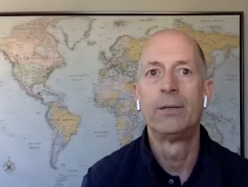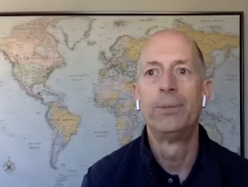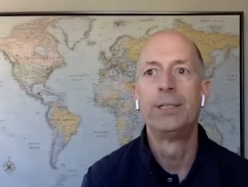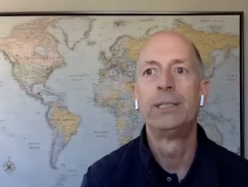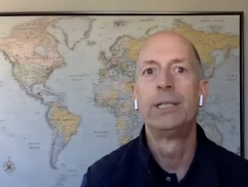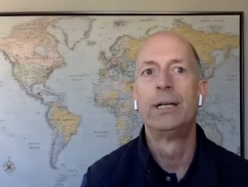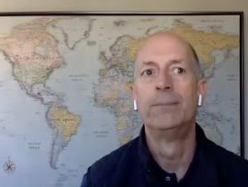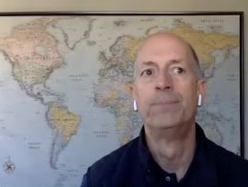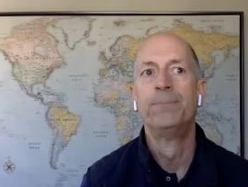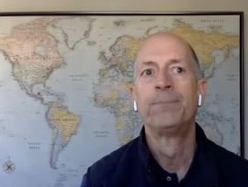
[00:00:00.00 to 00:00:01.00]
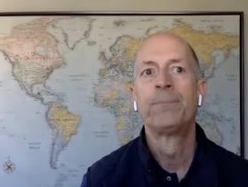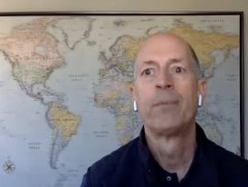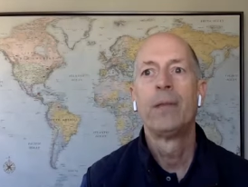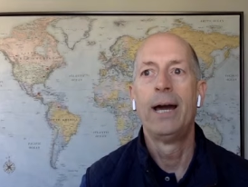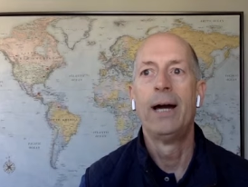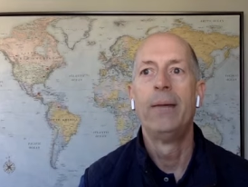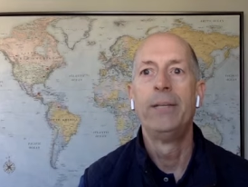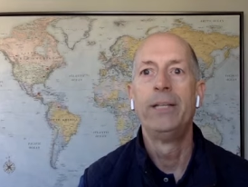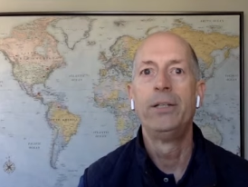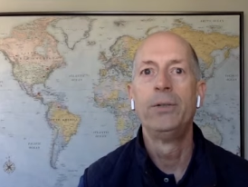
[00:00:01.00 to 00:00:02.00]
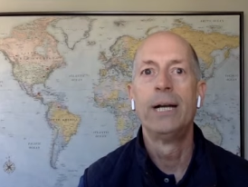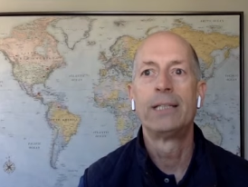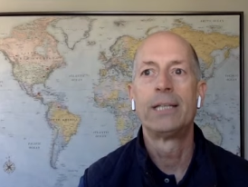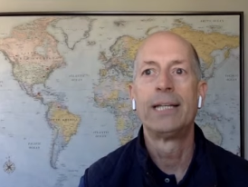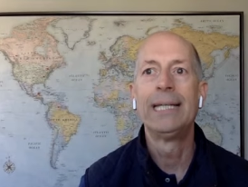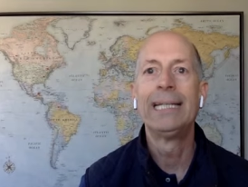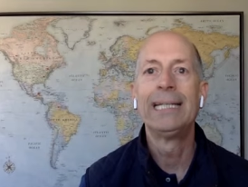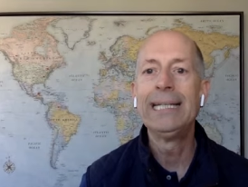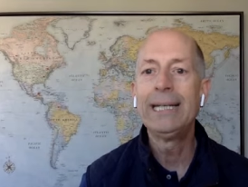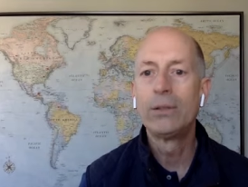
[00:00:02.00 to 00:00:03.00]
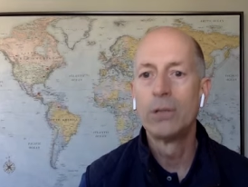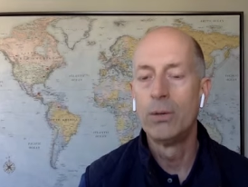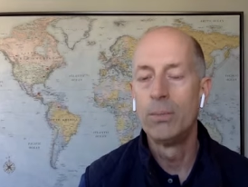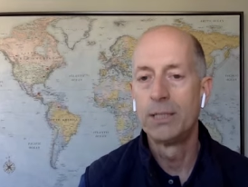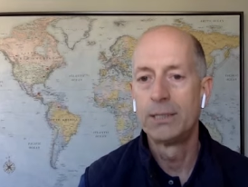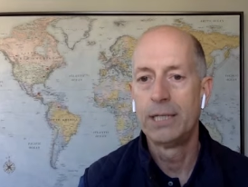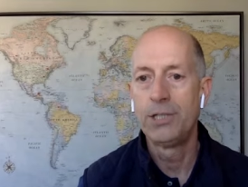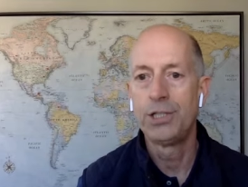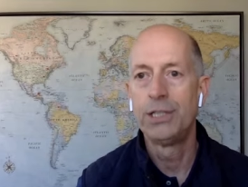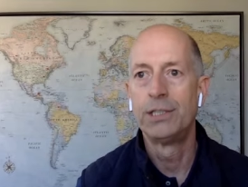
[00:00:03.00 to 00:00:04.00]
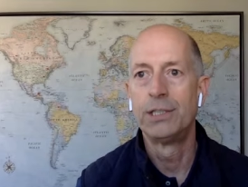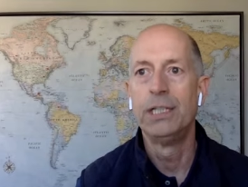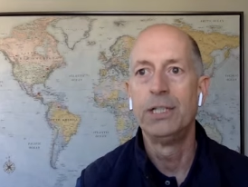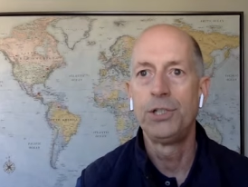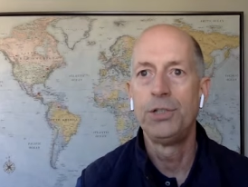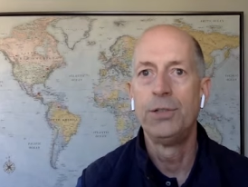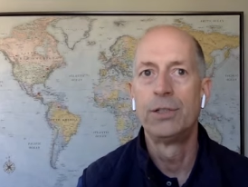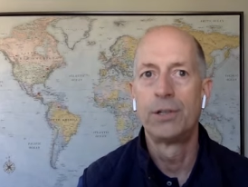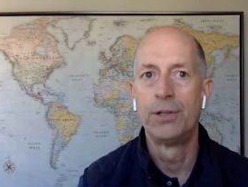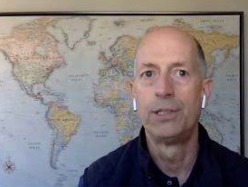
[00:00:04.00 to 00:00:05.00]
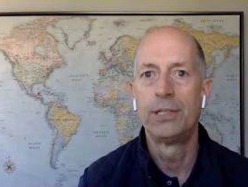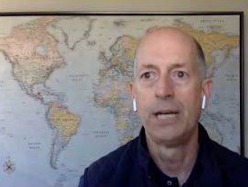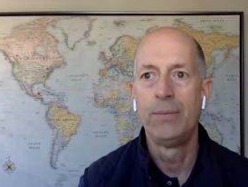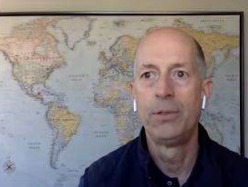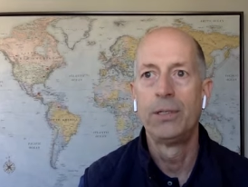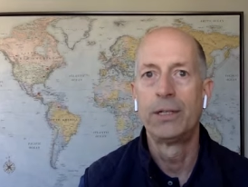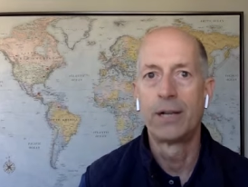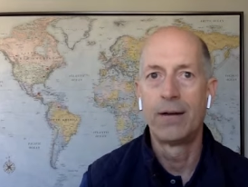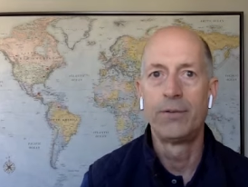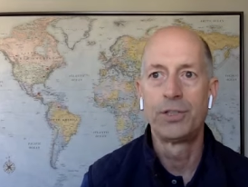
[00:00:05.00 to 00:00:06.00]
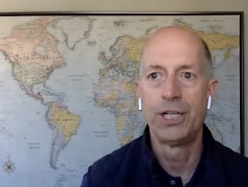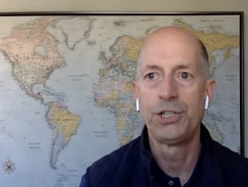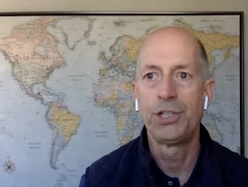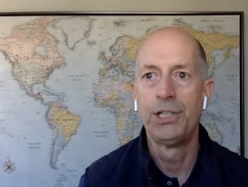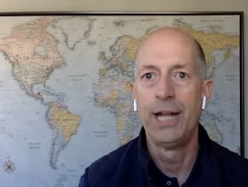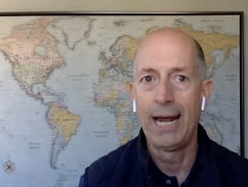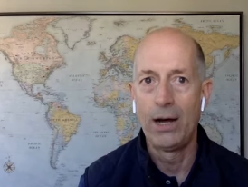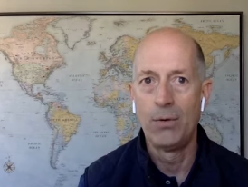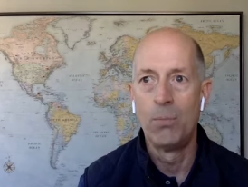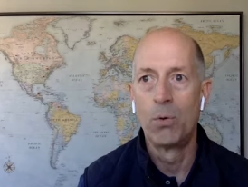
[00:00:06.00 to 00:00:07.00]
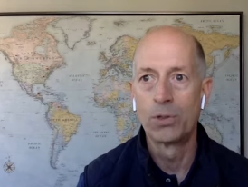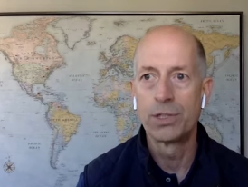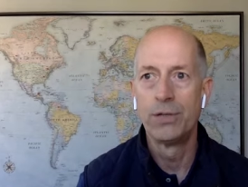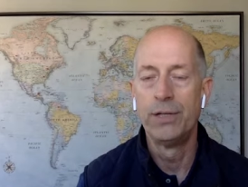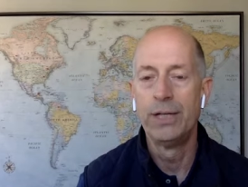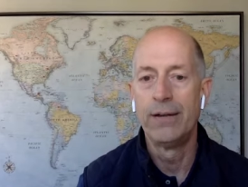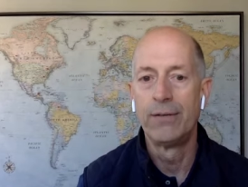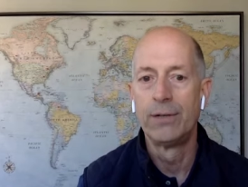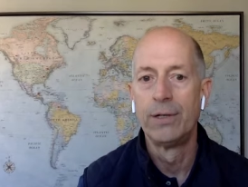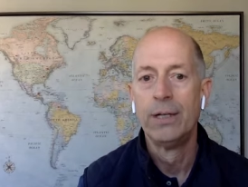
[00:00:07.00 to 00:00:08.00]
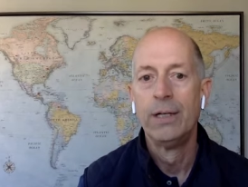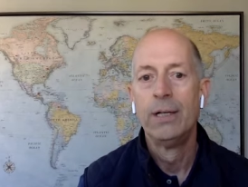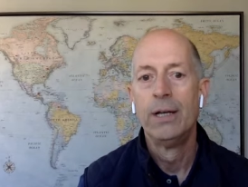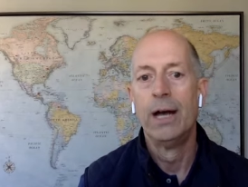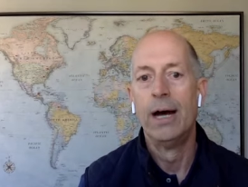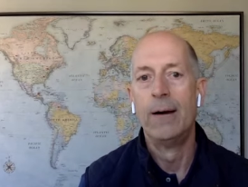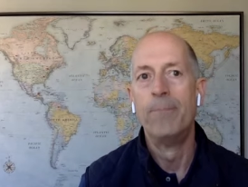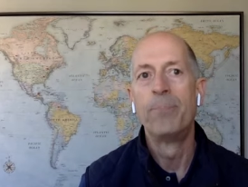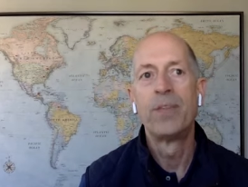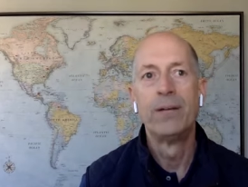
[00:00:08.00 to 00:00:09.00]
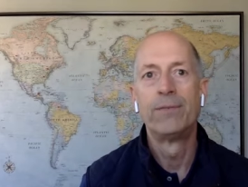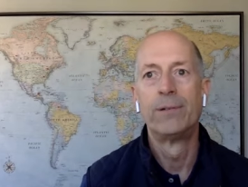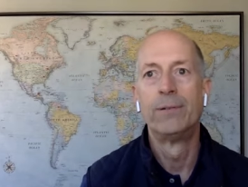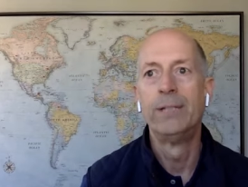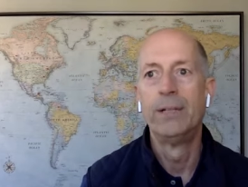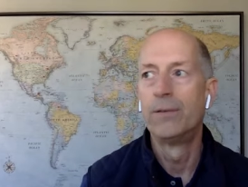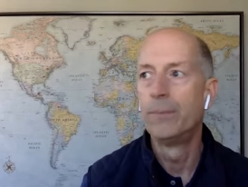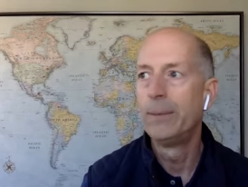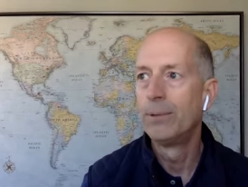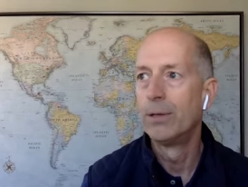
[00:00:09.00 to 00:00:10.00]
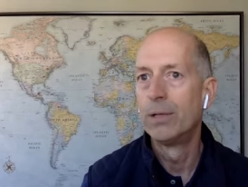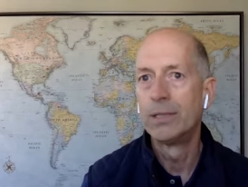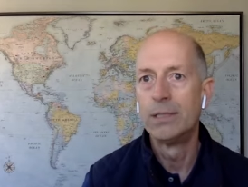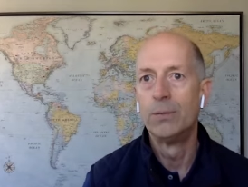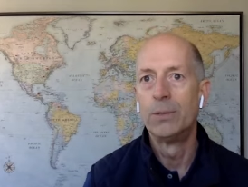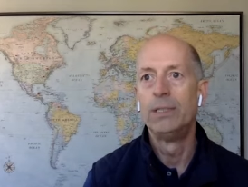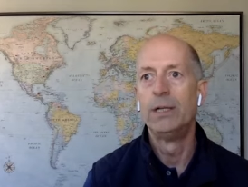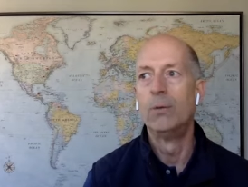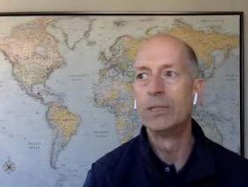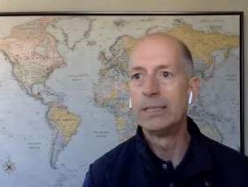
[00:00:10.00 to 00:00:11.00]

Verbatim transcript: but um, yeah, I mean, the U.S. I think deglobalization is an issue that's on the table in a conversation now more so than ever. Um, and for you know, for people that are listening, what you know, what's